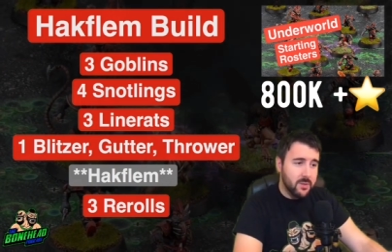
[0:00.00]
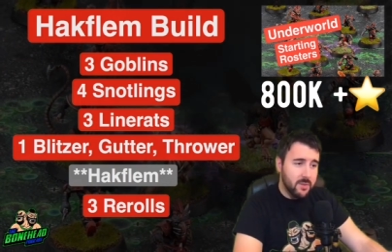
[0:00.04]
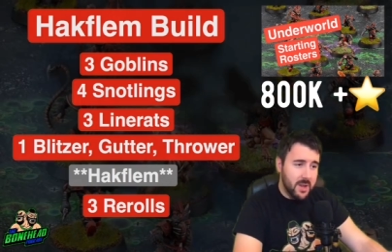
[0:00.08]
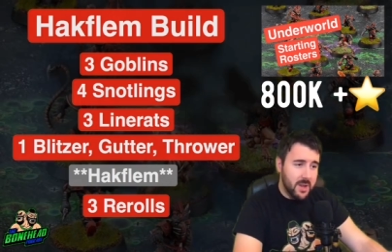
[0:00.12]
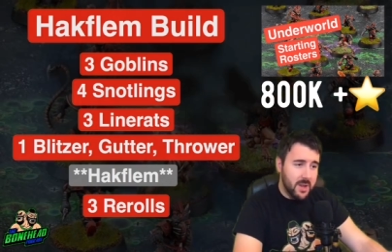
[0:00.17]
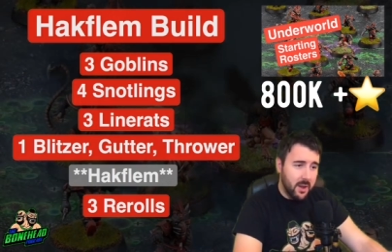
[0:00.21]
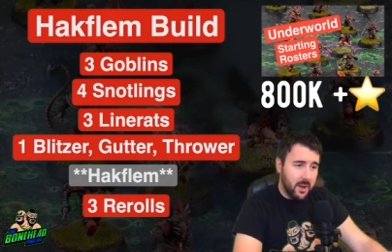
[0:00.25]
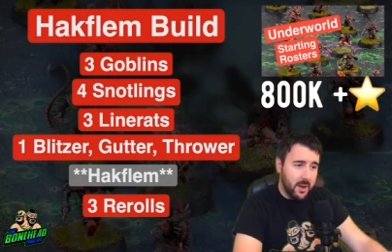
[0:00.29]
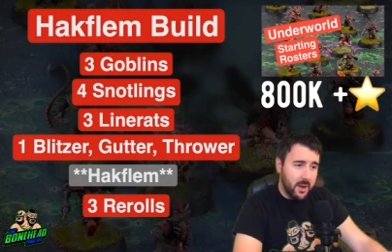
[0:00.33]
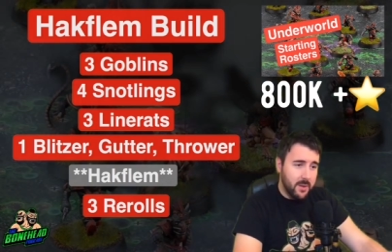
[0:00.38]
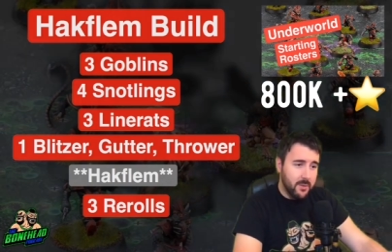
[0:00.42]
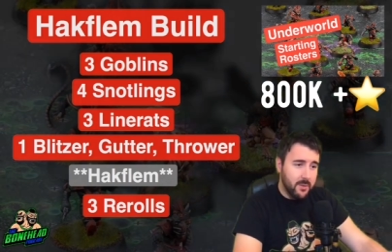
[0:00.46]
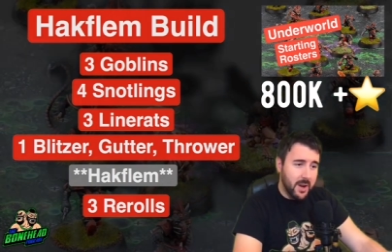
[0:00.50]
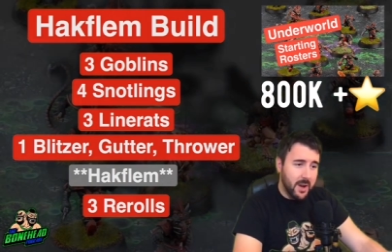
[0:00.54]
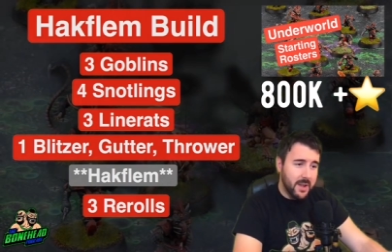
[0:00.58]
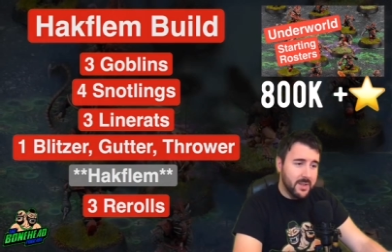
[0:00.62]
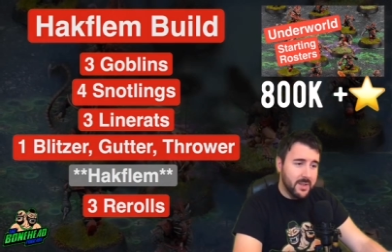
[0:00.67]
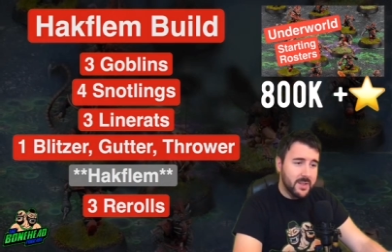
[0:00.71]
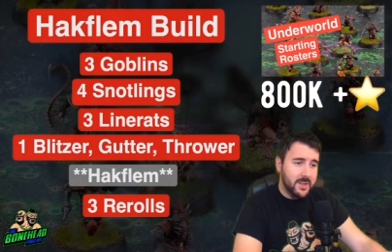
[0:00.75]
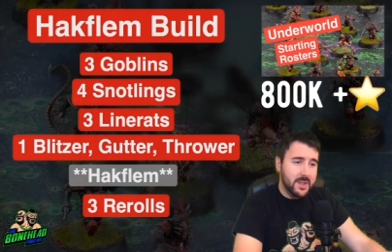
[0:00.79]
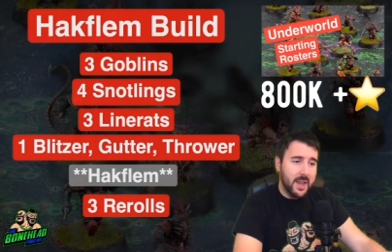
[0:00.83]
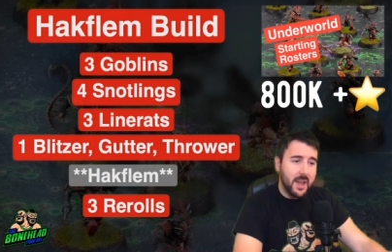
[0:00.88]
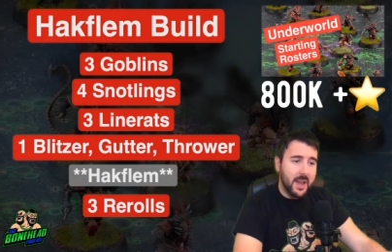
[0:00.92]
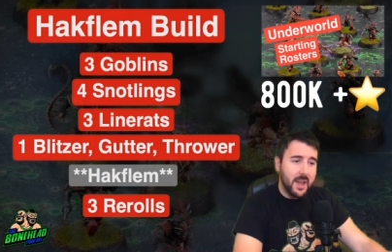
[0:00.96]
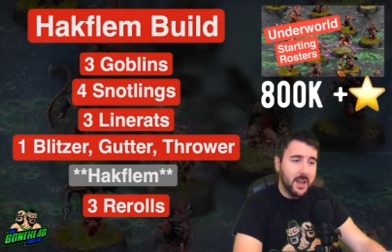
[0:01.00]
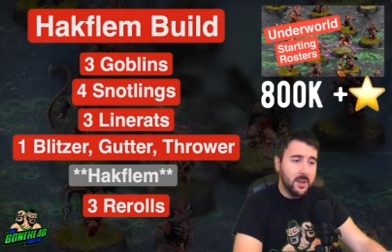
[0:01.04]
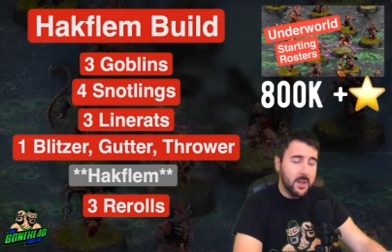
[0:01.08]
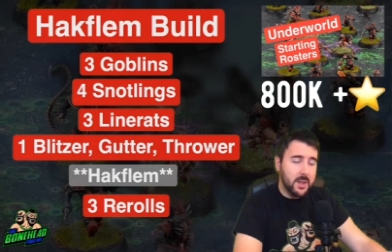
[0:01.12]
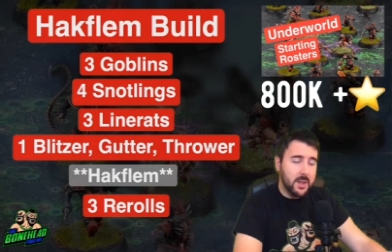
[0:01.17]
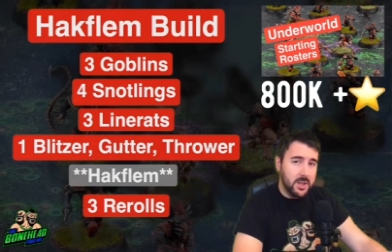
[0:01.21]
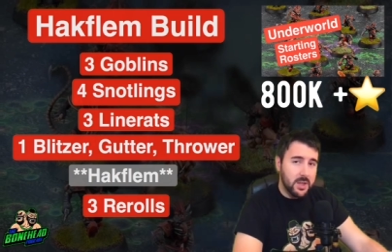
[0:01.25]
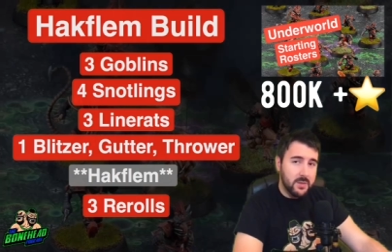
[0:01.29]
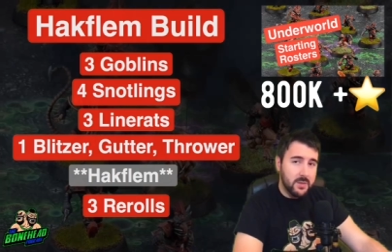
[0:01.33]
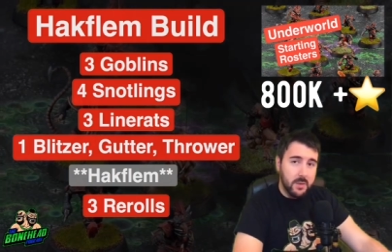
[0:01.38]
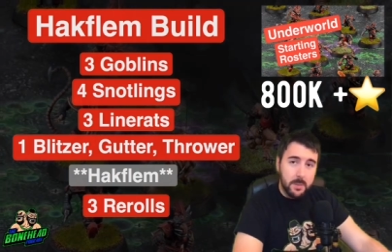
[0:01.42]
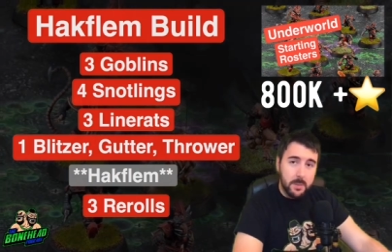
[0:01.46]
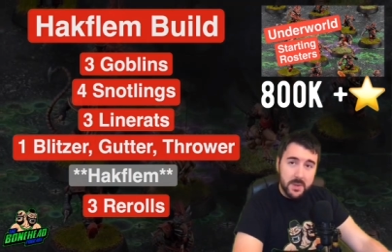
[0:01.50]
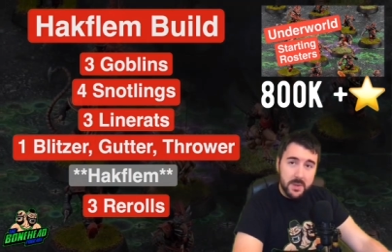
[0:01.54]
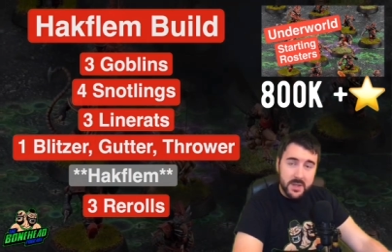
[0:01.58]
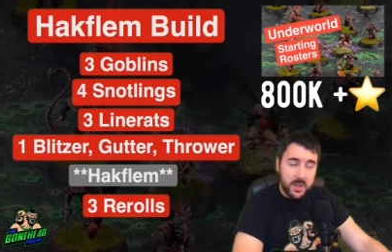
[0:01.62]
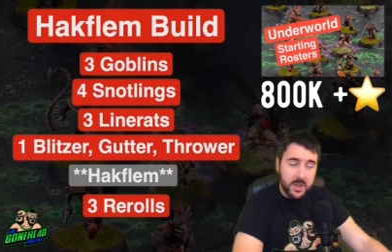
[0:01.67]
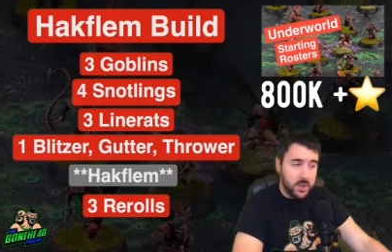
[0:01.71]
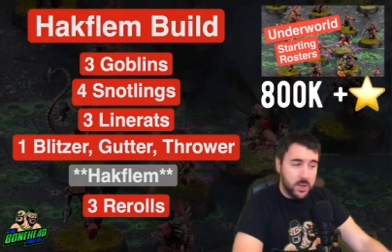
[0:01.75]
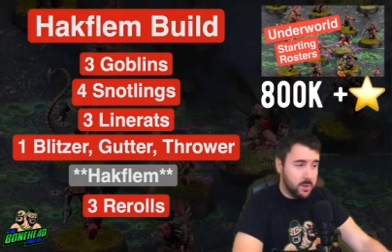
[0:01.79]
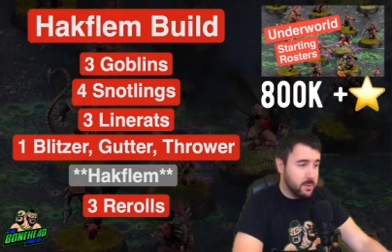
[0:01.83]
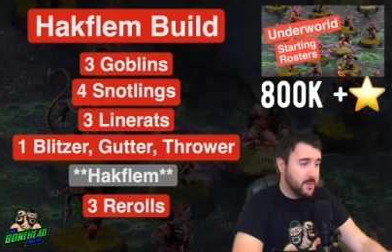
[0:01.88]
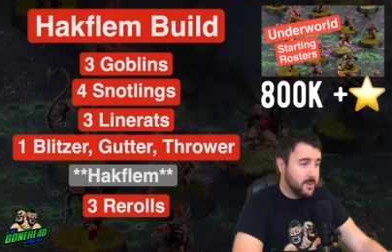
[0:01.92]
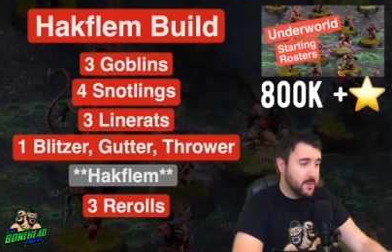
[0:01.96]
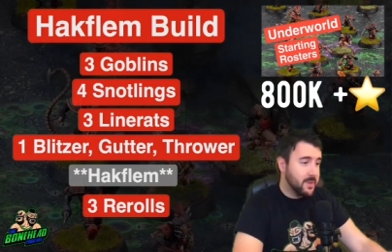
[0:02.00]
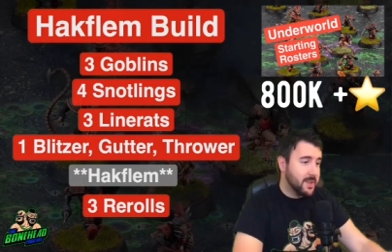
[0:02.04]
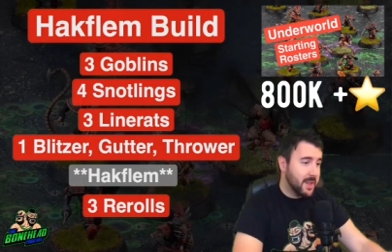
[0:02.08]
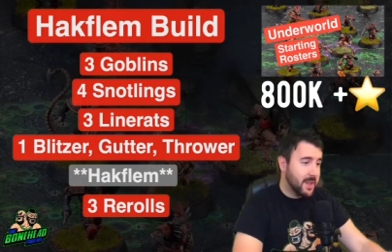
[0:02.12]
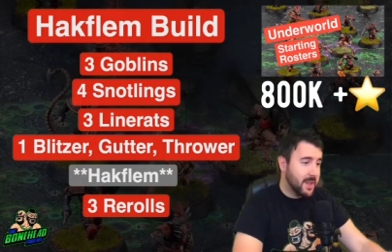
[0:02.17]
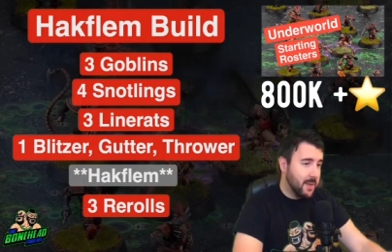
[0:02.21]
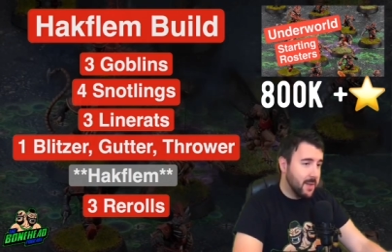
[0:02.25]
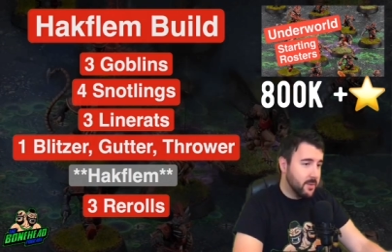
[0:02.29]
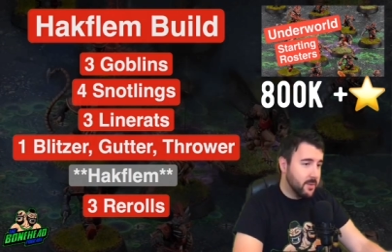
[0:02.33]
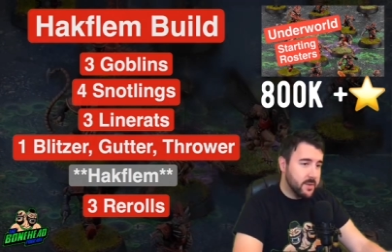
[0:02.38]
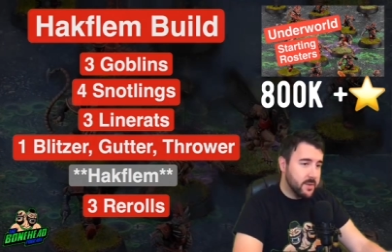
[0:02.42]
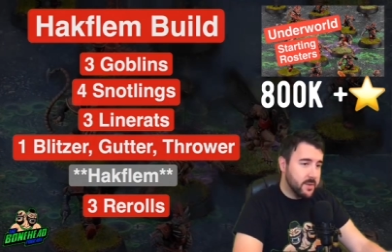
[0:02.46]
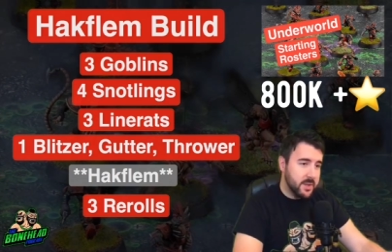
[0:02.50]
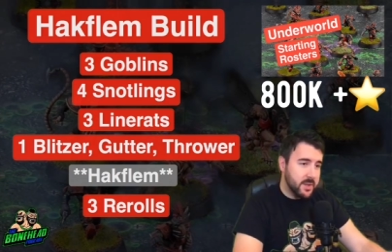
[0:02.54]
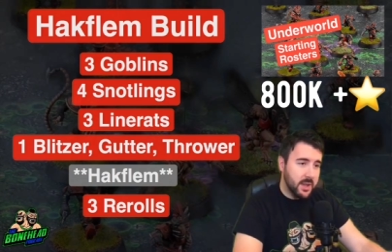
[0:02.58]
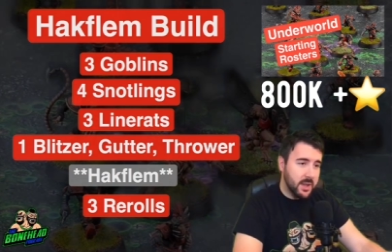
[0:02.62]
three line rats, and each of your positionals for Skaven.